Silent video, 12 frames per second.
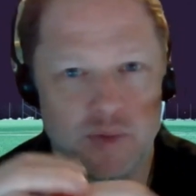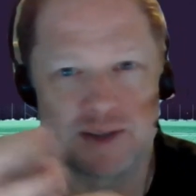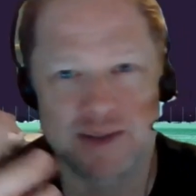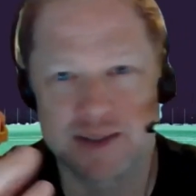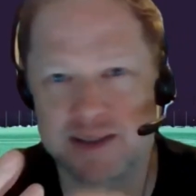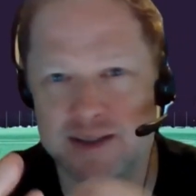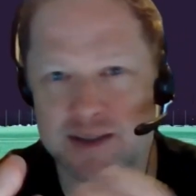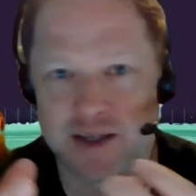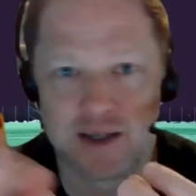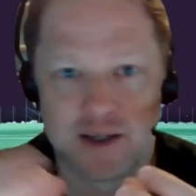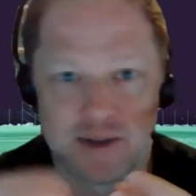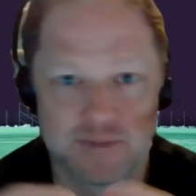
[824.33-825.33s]
does
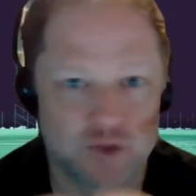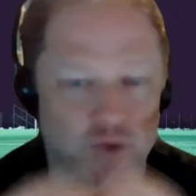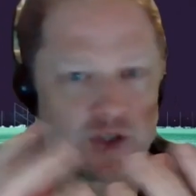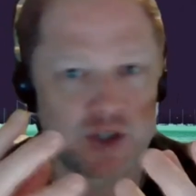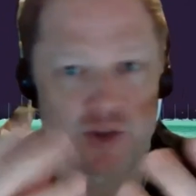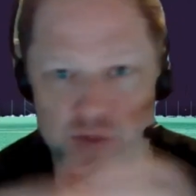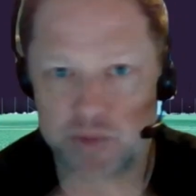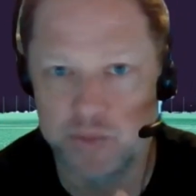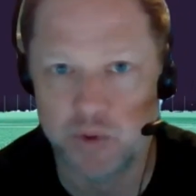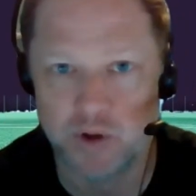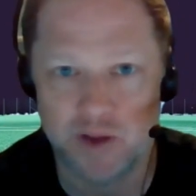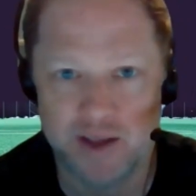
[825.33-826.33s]
tuition, room and
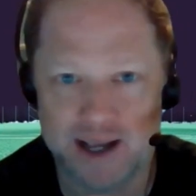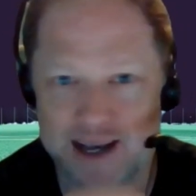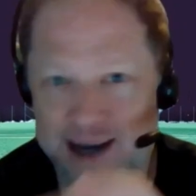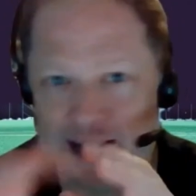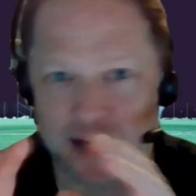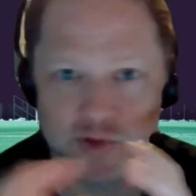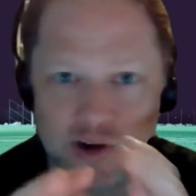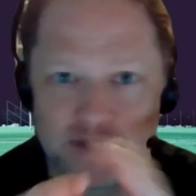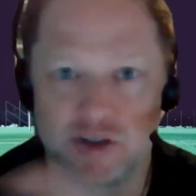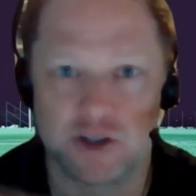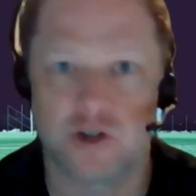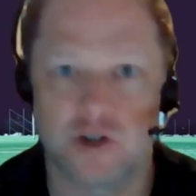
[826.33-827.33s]
board, all that kind of
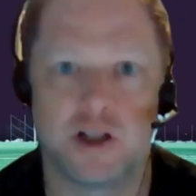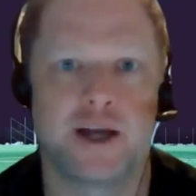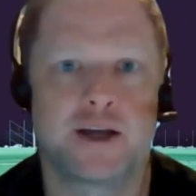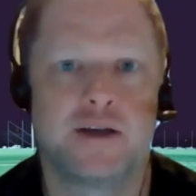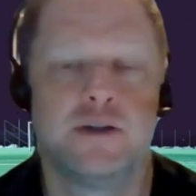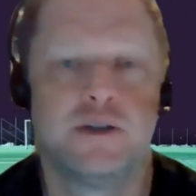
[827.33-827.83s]
roughly look like?